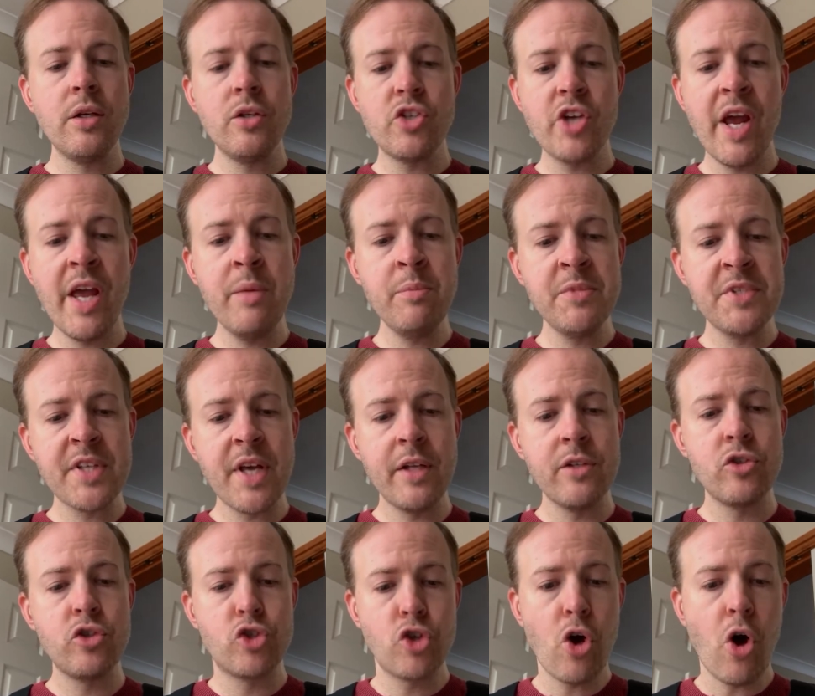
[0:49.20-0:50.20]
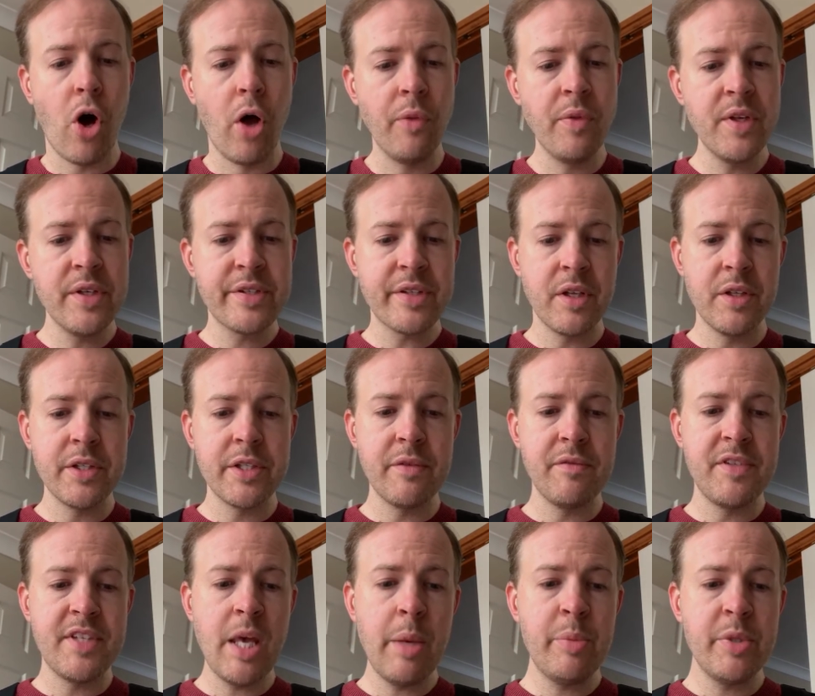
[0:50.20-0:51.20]
James and John, the sons
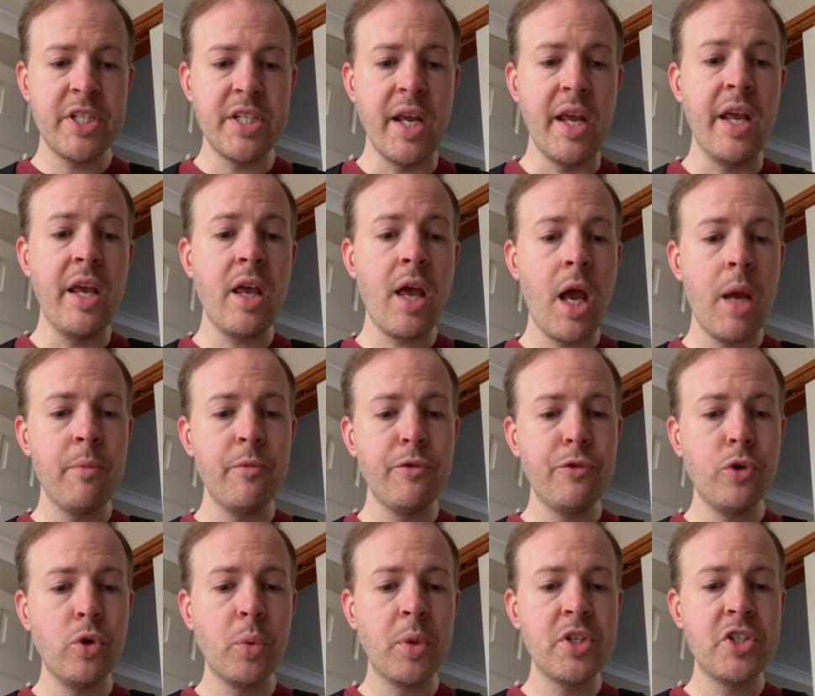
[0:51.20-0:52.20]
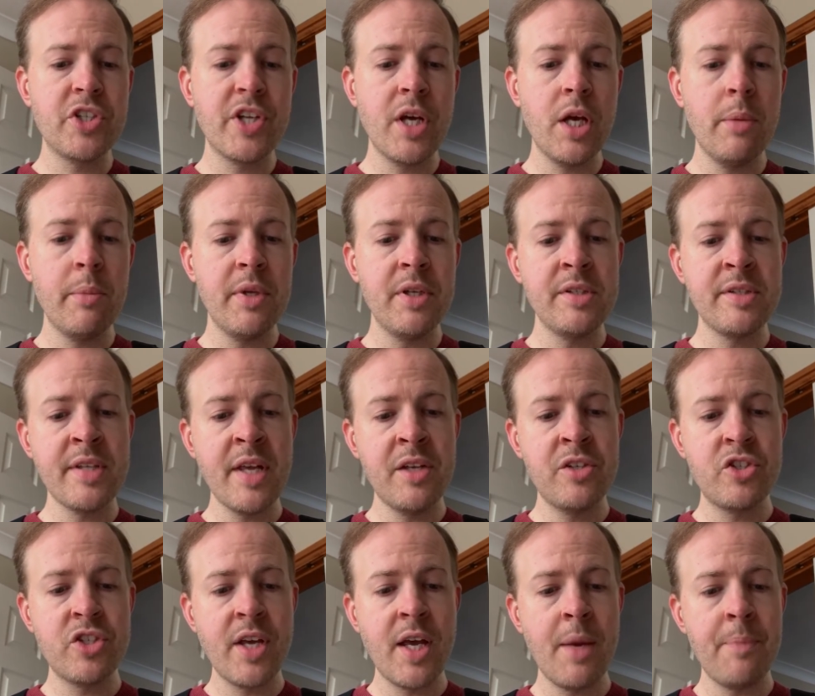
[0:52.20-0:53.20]
of Zebedee, came forward to him and
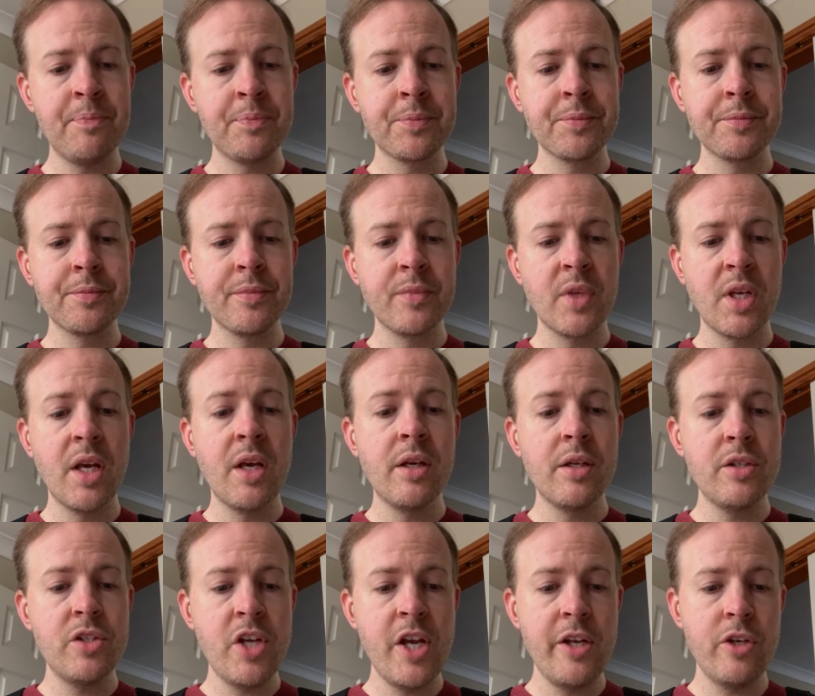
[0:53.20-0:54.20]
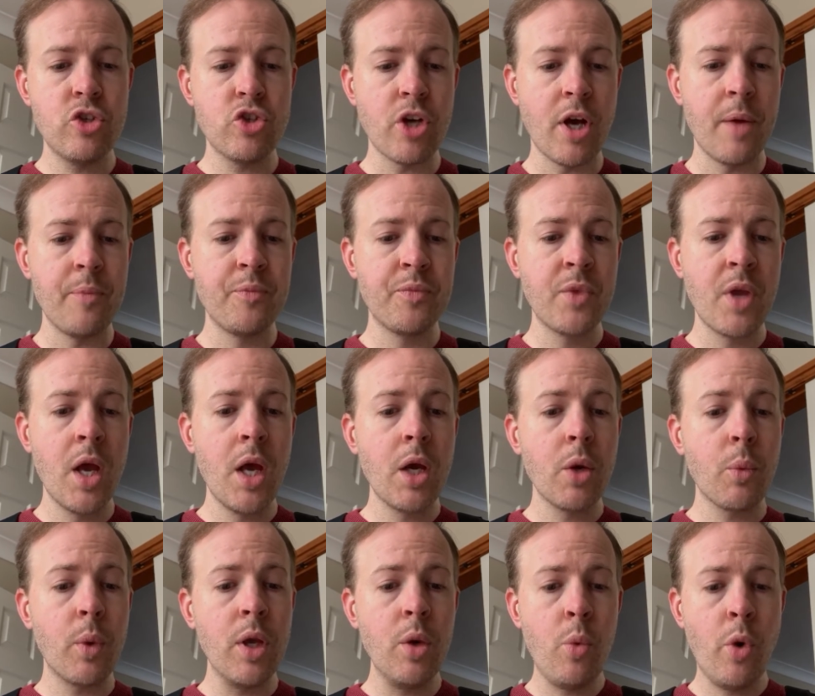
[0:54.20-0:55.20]
said to him, Teacher,
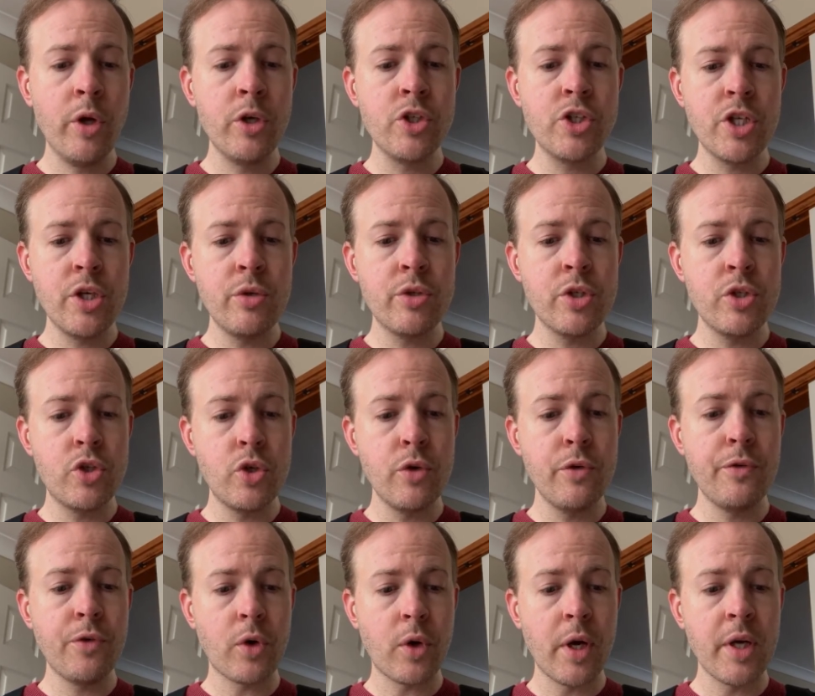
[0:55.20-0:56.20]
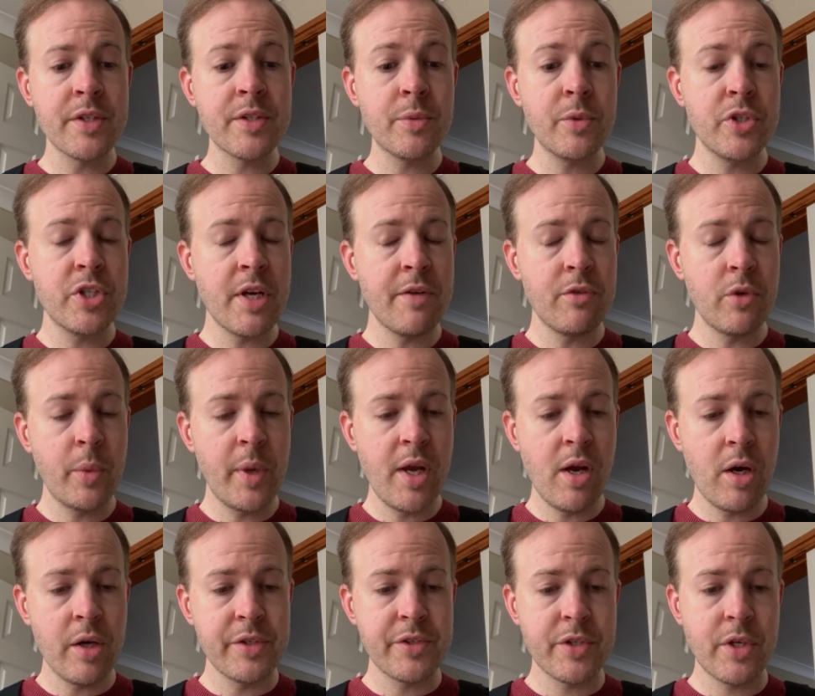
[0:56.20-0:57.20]
we want you to do for us whatever
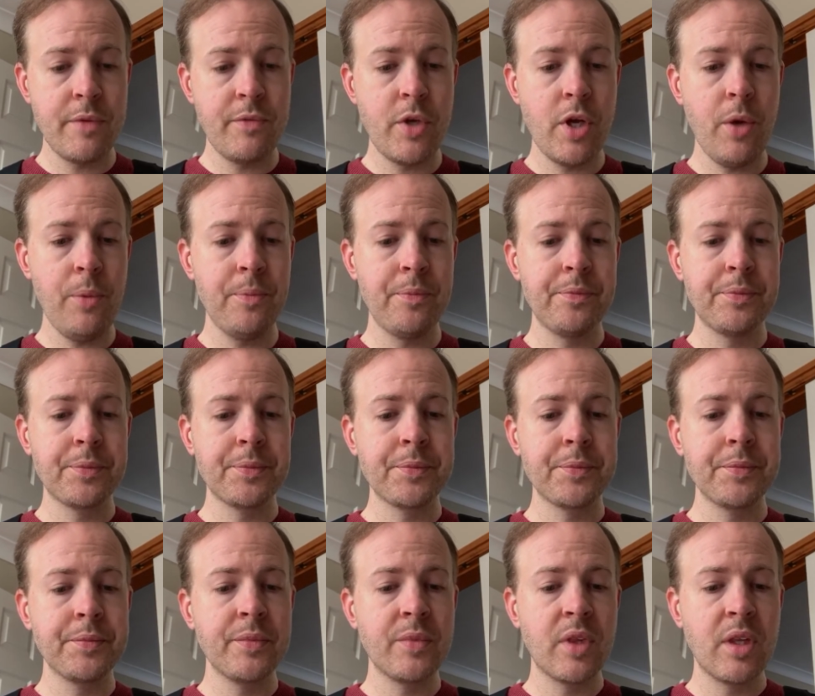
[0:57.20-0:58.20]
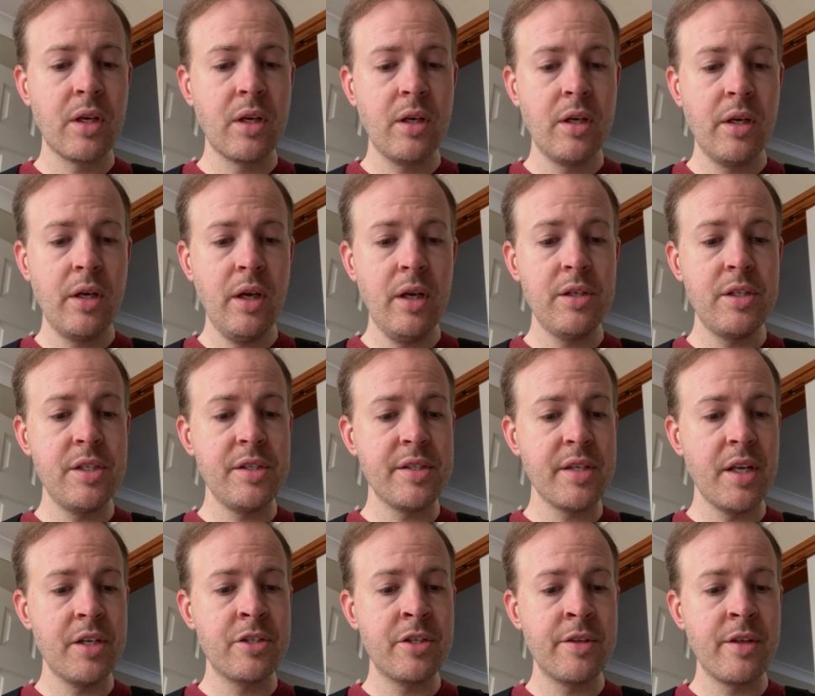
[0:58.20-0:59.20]
we ask of you. And he
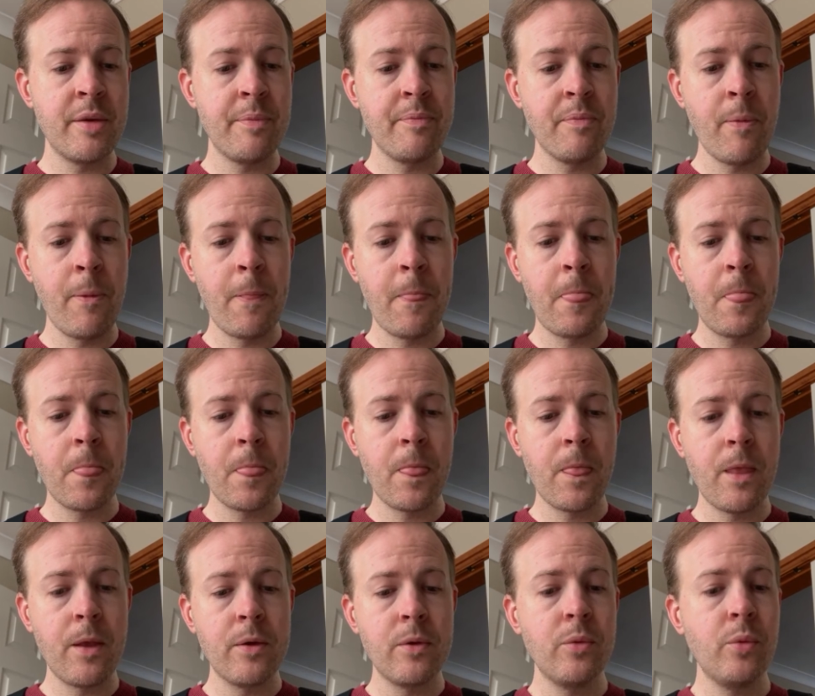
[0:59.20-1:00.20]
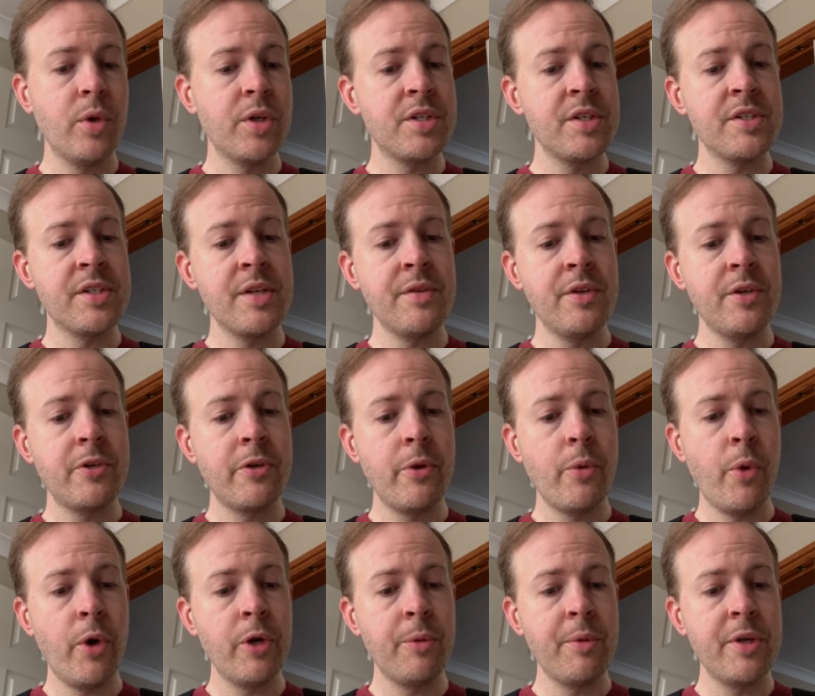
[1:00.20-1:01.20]
said to them, what is it that
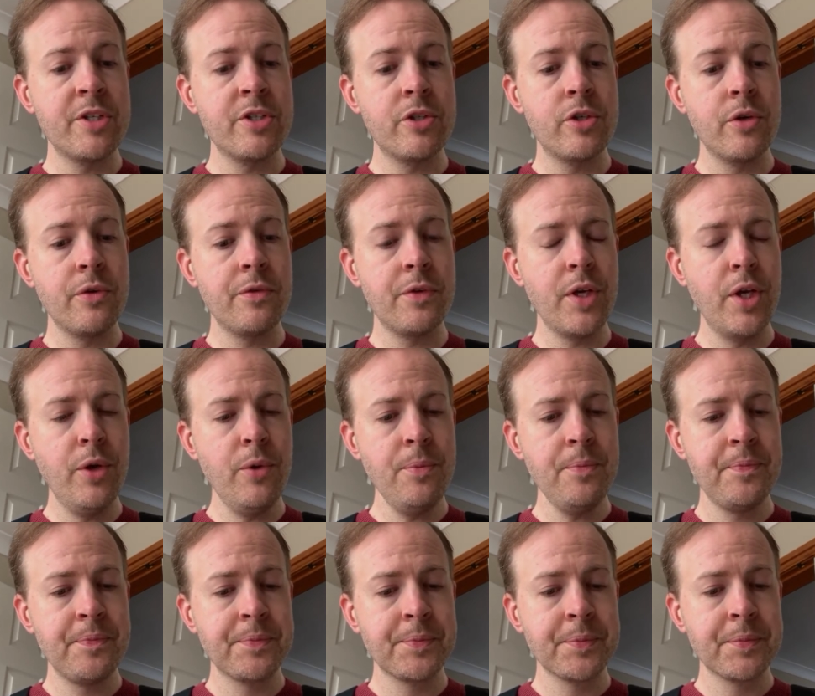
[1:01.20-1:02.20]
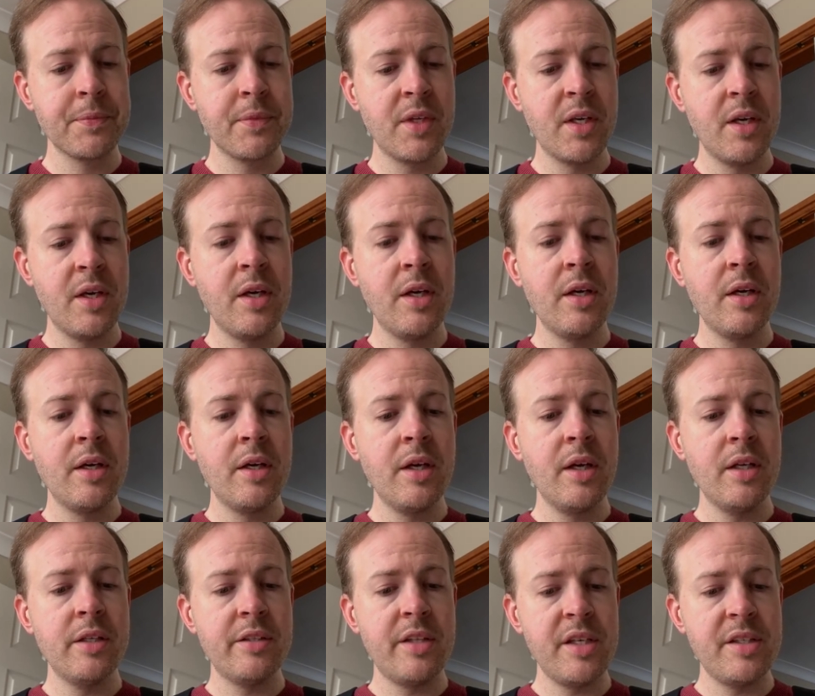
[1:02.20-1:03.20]
you want me to do for you?
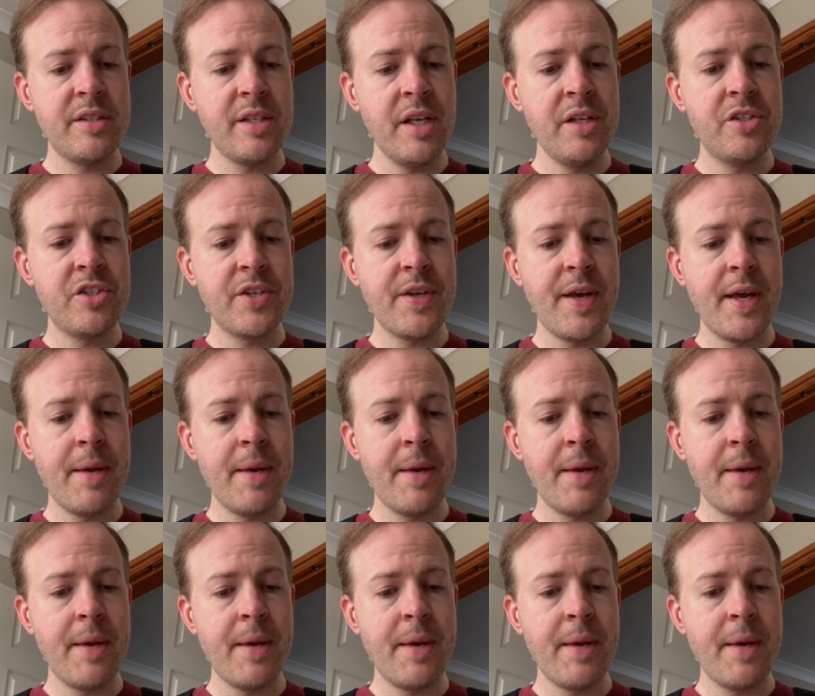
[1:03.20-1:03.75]
And they said to